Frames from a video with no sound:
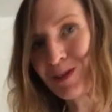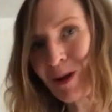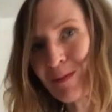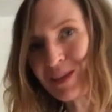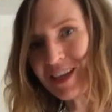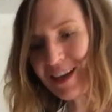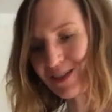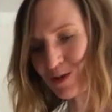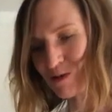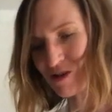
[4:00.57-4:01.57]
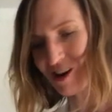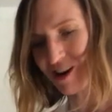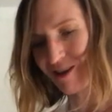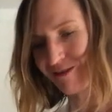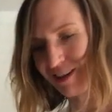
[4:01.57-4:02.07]
scrambled eggs or
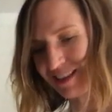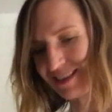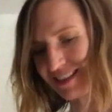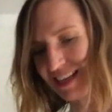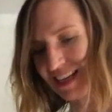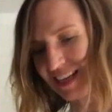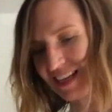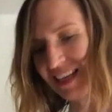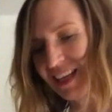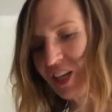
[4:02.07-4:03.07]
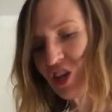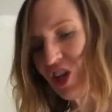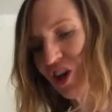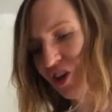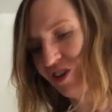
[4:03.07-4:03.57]
if it's like,
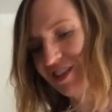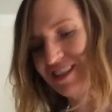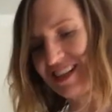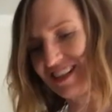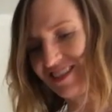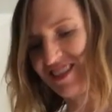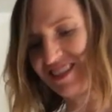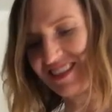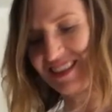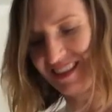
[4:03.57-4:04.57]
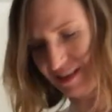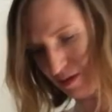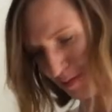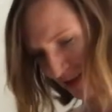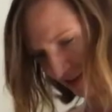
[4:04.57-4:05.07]
no, it needs just a
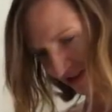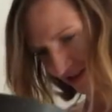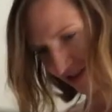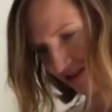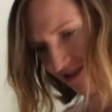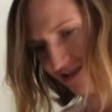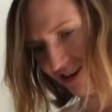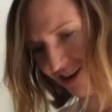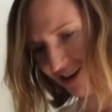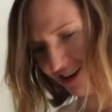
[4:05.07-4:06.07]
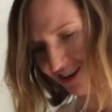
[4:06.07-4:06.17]
little bit longer.